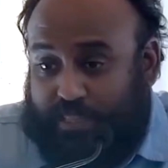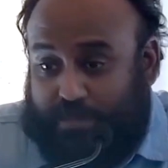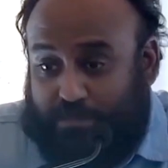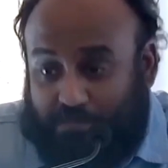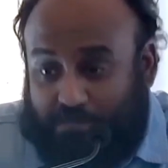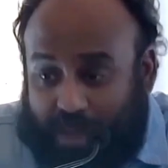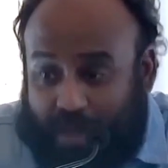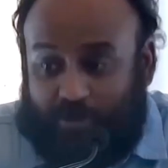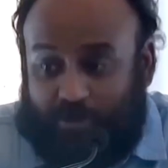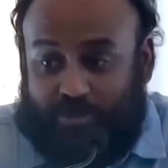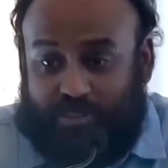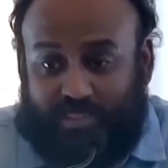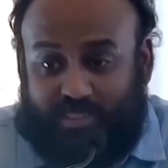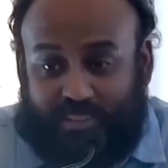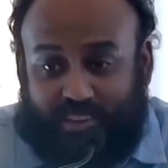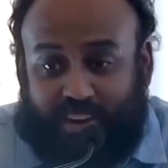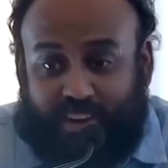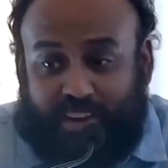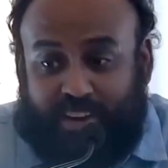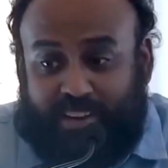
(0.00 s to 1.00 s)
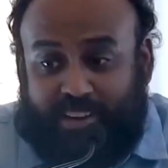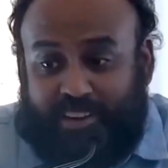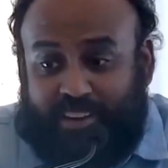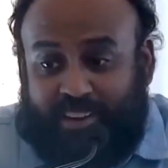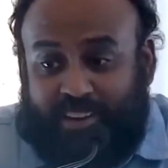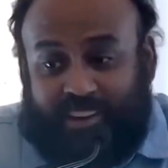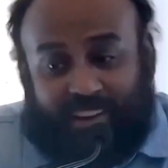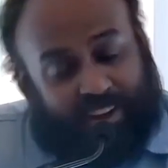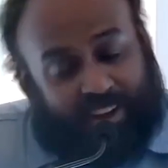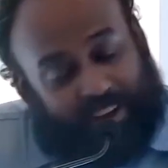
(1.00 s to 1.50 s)
mouth, right?
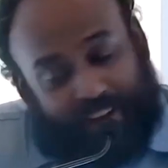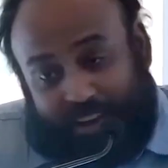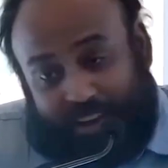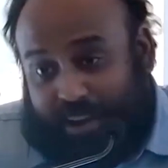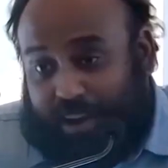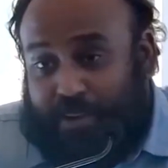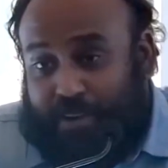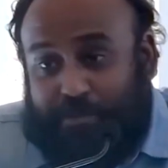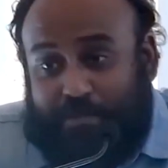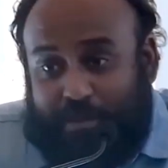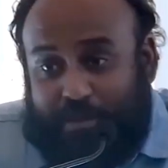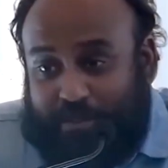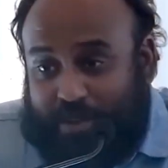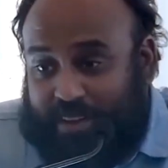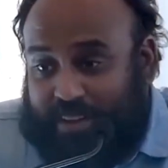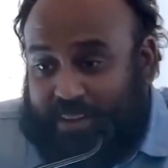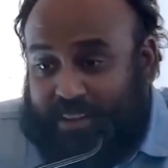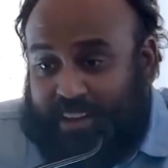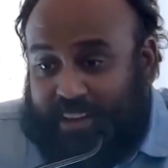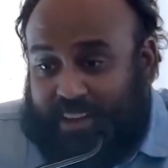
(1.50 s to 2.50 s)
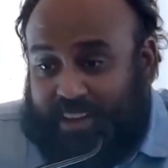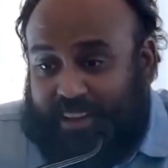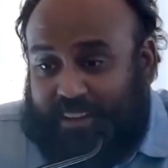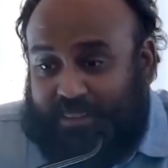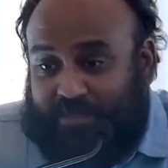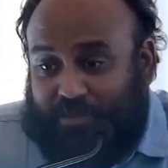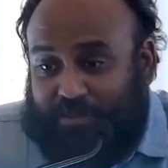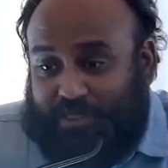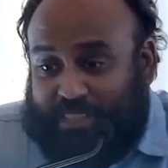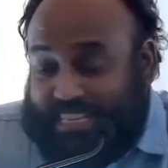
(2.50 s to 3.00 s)
I remember
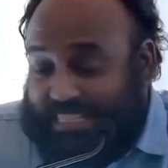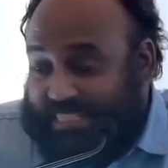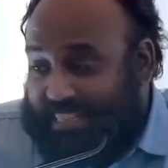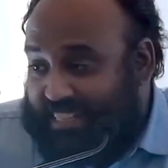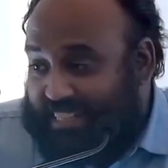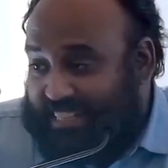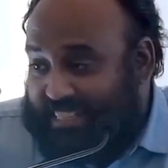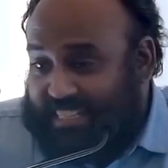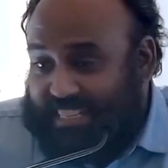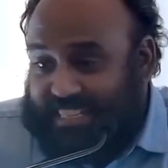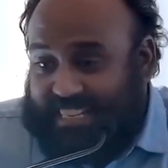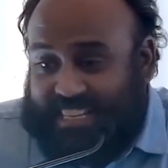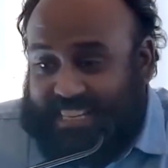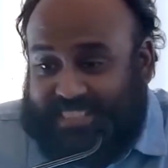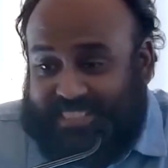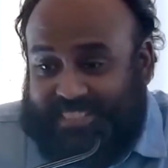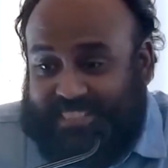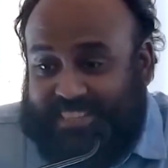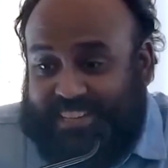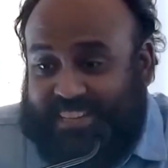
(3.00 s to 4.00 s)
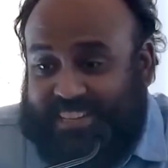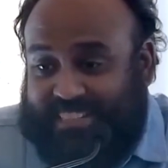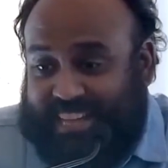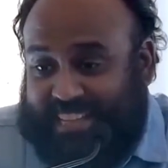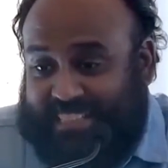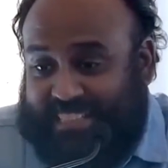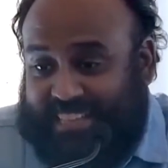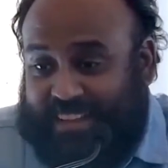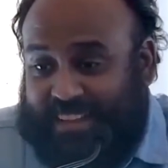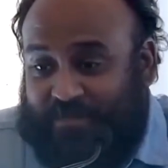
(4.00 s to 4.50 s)
uh, teaching this in kids' church,
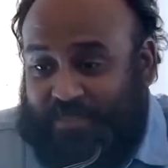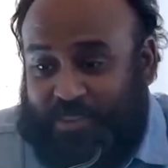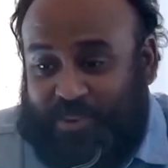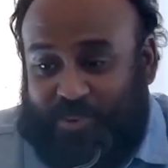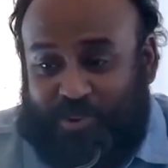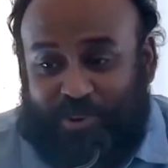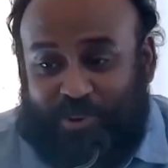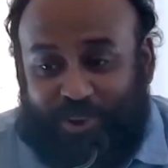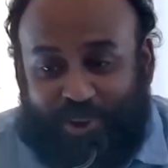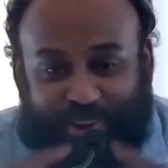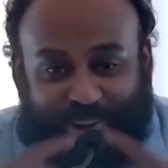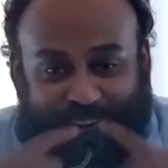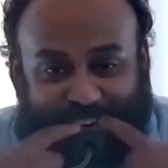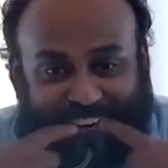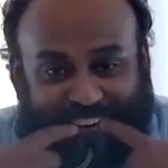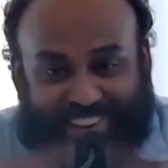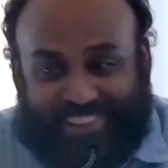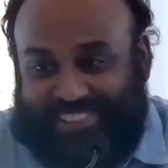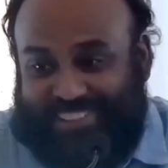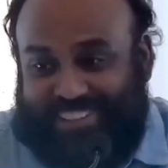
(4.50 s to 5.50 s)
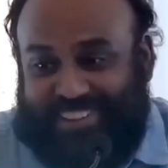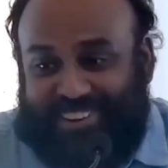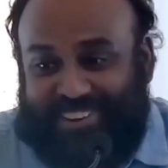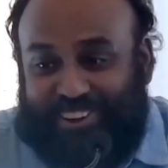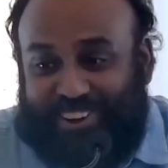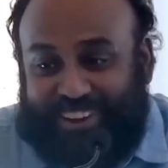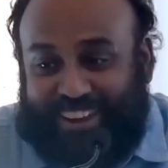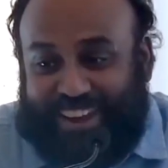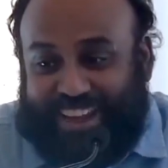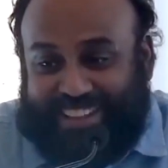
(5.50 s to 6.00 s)
asking them to draw, and like they
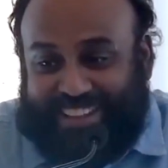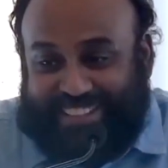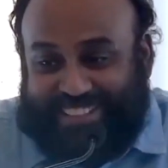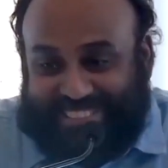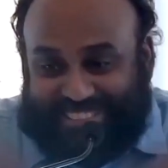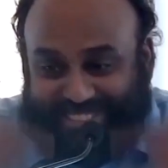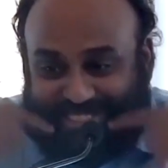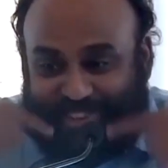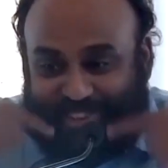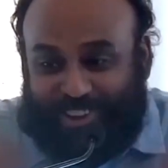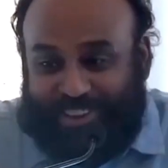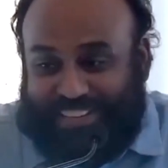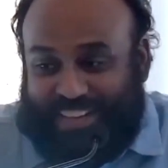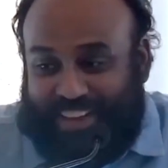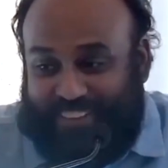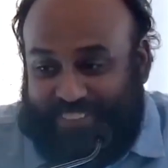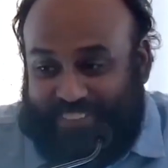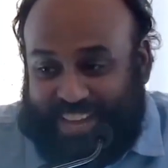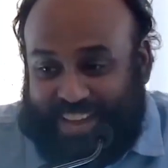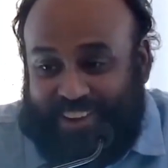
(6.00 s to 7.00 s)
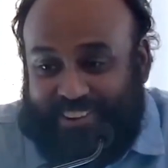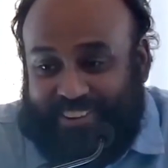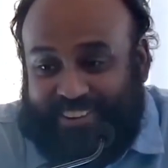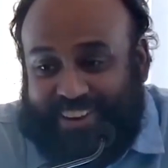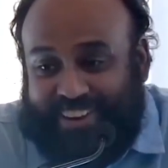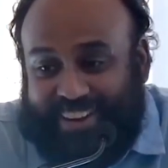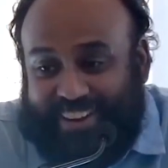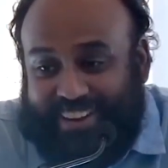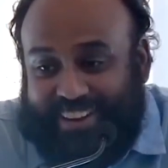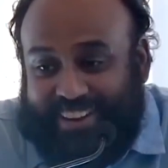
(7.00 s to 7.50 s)
all had this sword coming out,
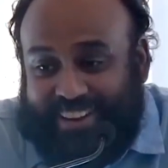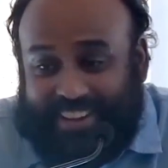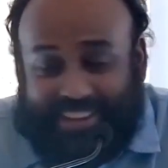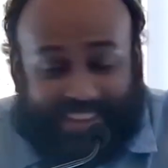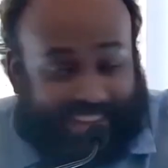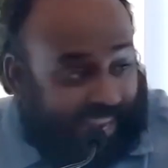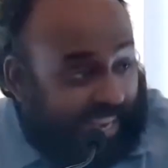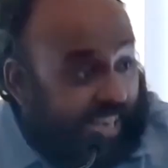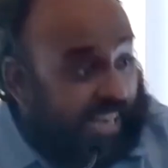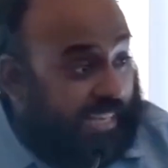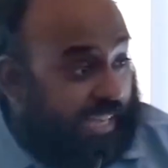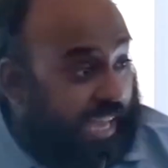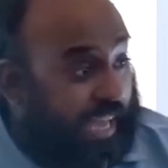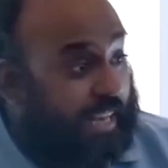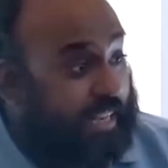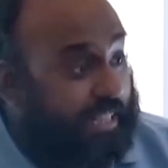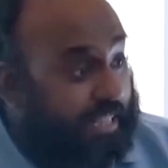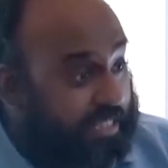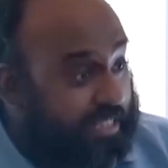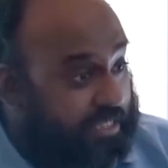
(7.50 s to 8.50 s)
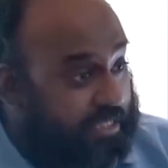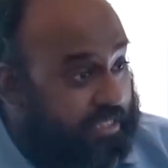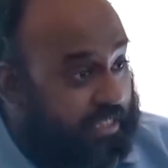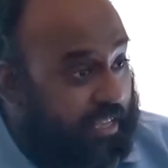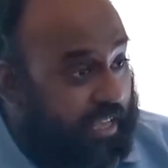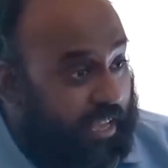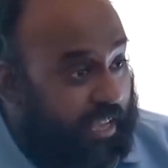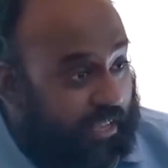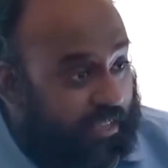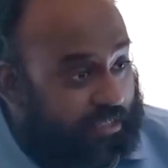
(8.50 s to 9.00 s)
right? And again, this
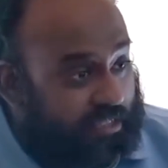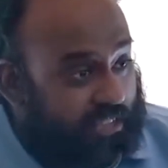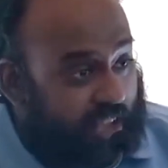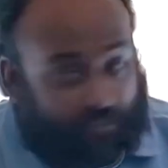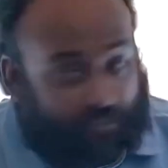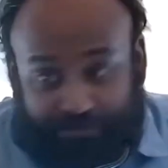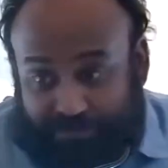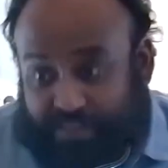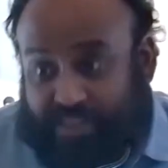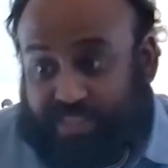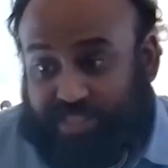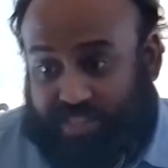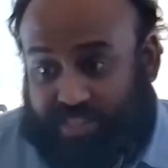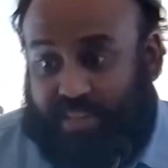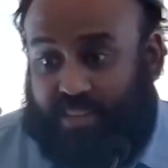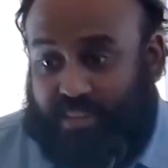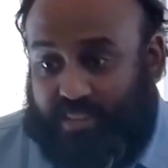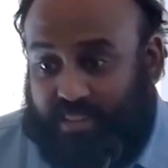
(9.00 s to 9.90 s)
is a vision,